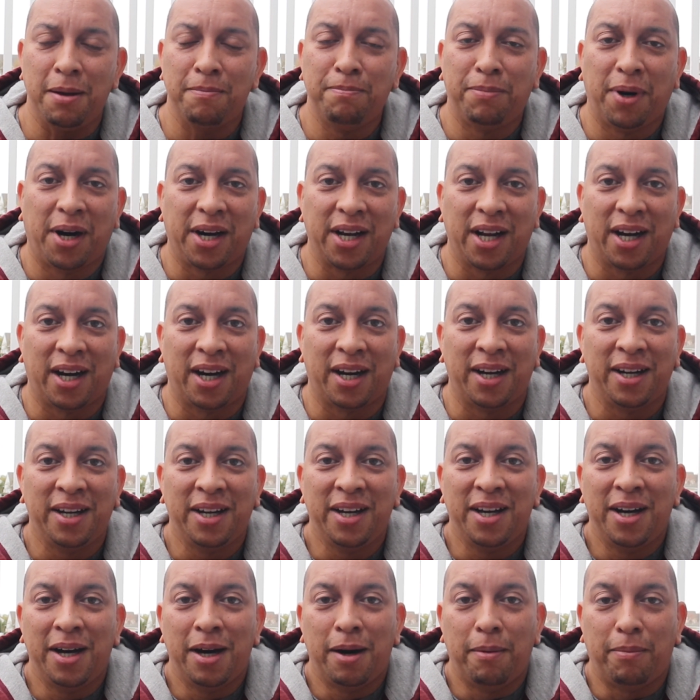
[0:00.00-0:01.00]
But
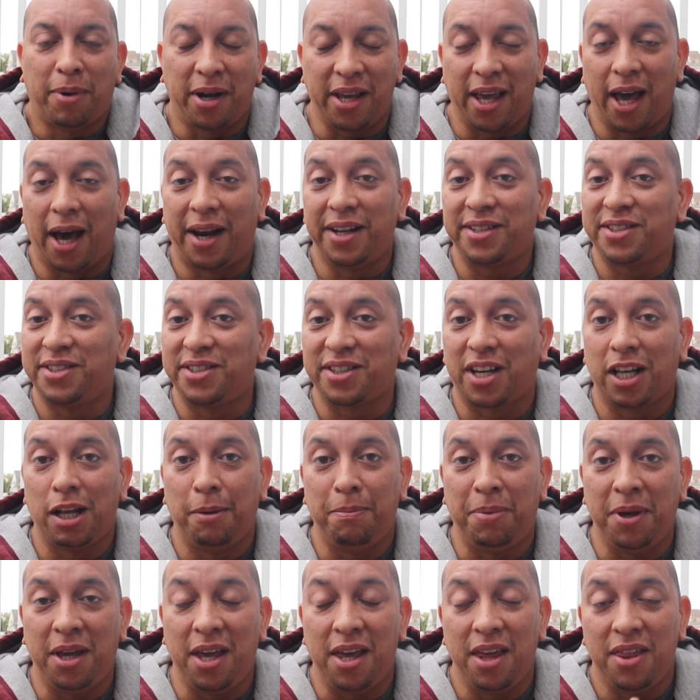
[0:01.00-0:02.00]
yeah, this is
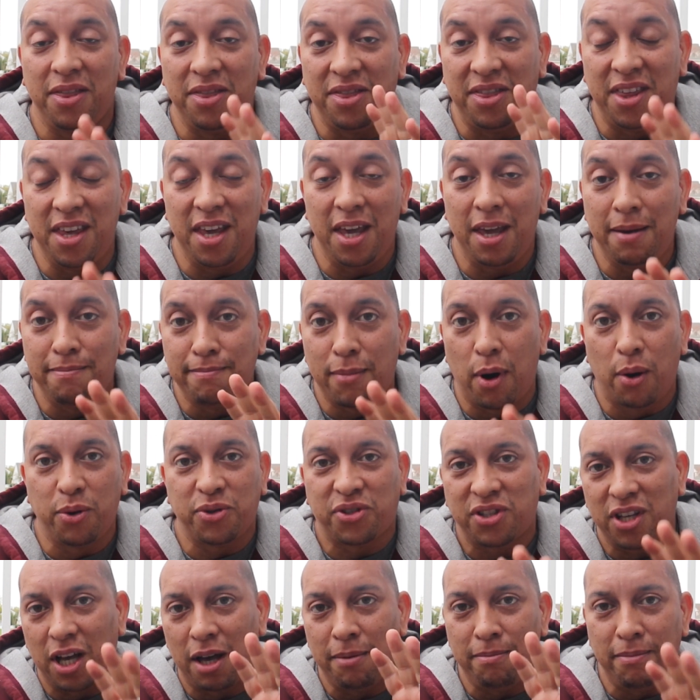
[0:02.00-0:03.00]
gonna be the
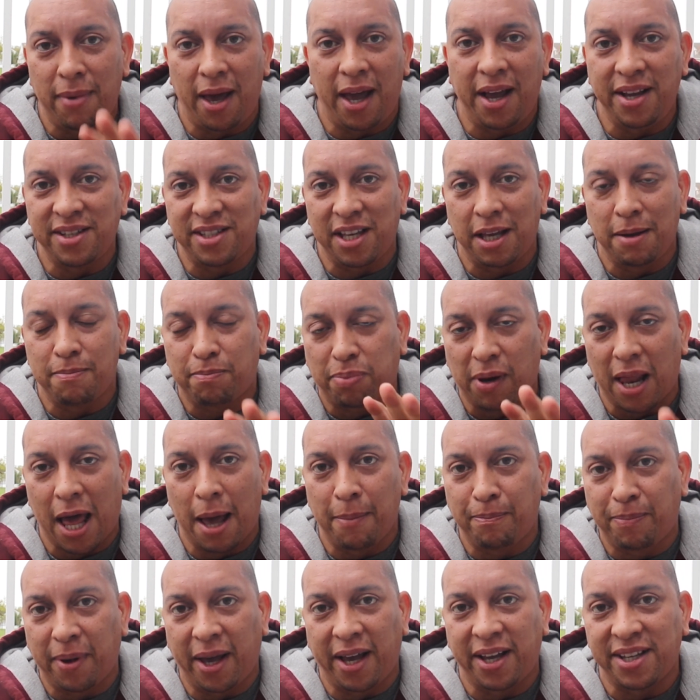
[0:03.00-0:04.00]
most amazing
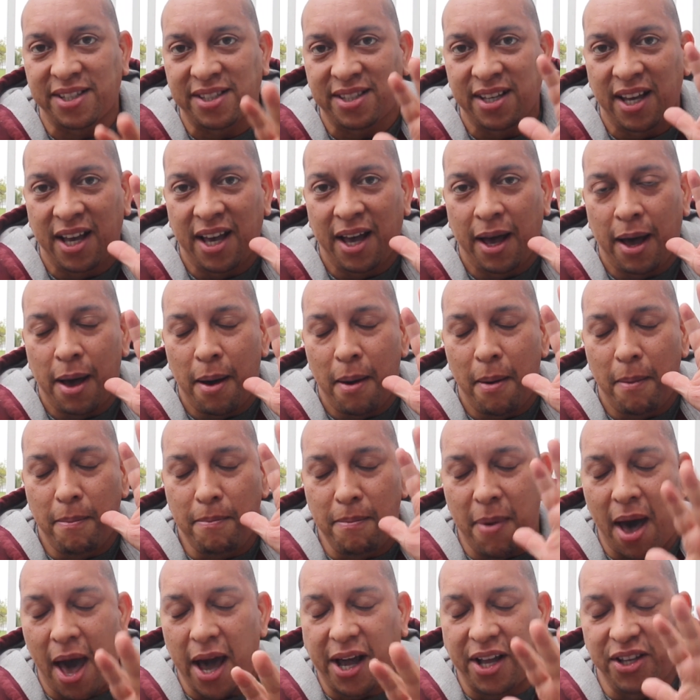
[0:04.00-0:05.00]
plant-based
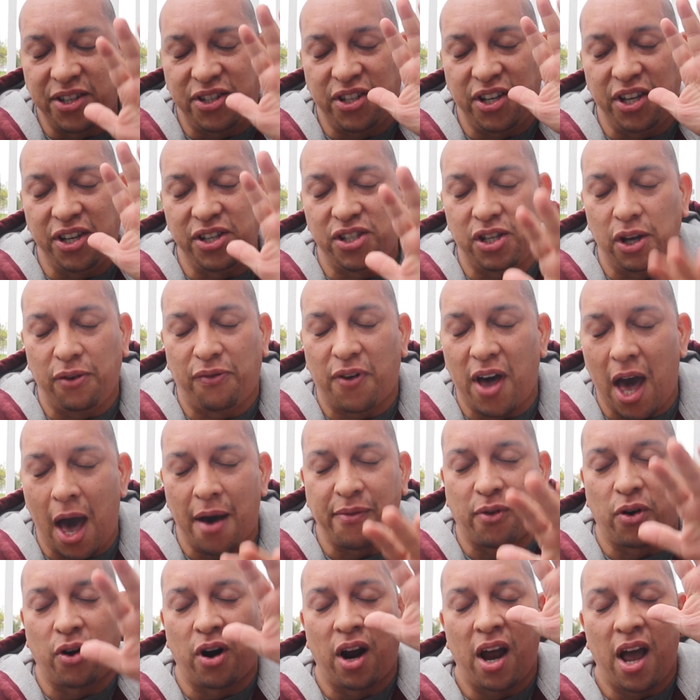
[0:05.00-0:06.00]
mac and cheese you've
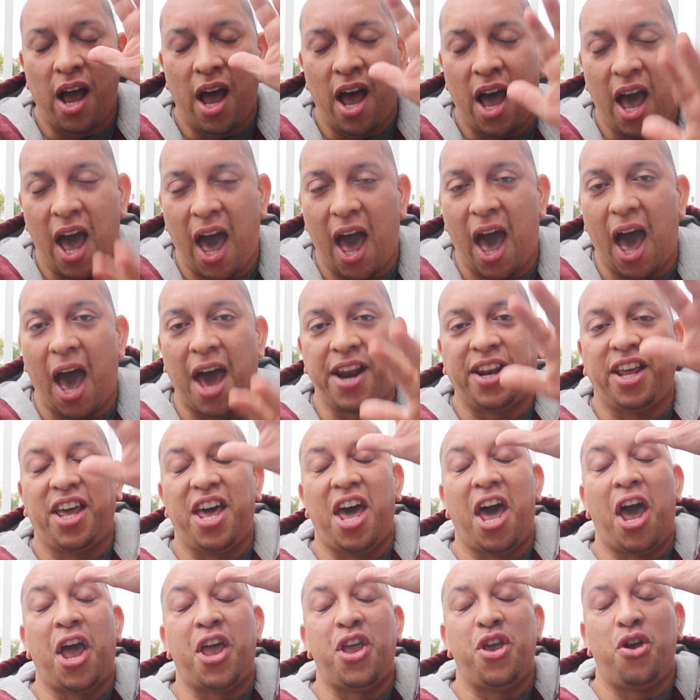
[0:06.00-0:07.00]
ever had
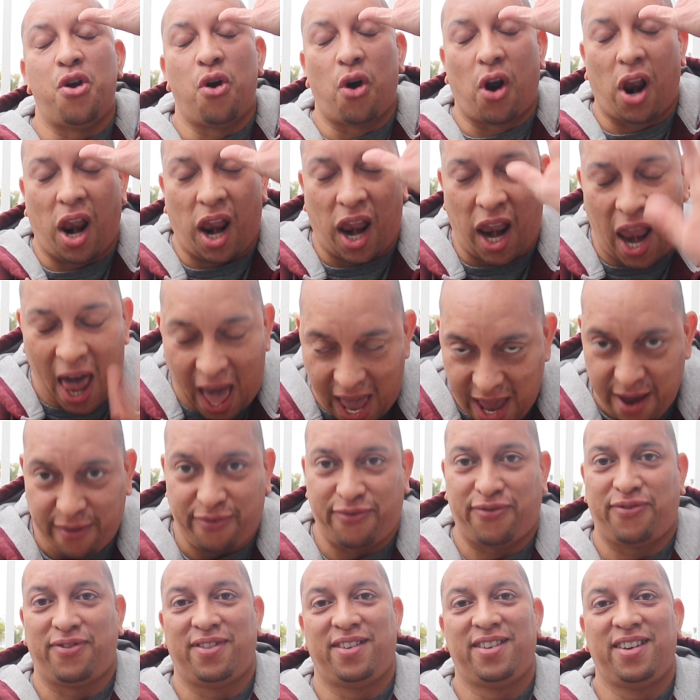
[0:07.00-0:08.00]
in your
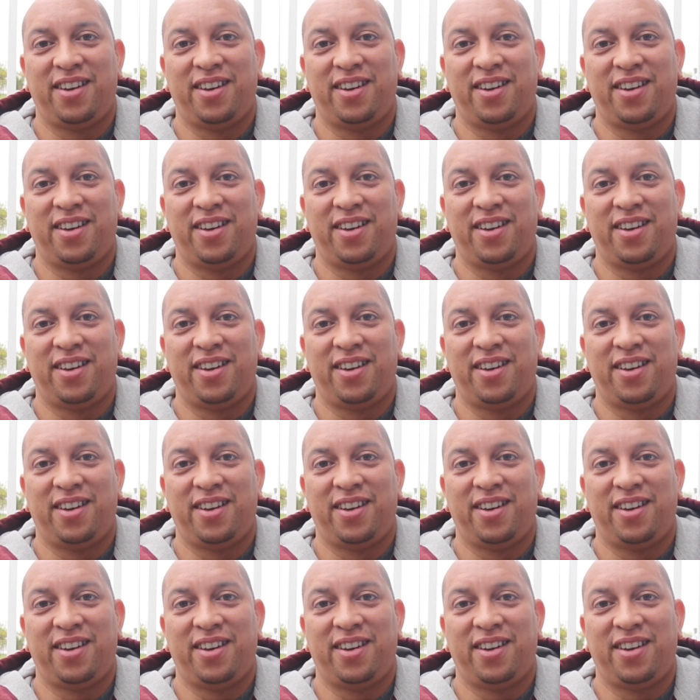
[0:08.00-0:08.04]
life.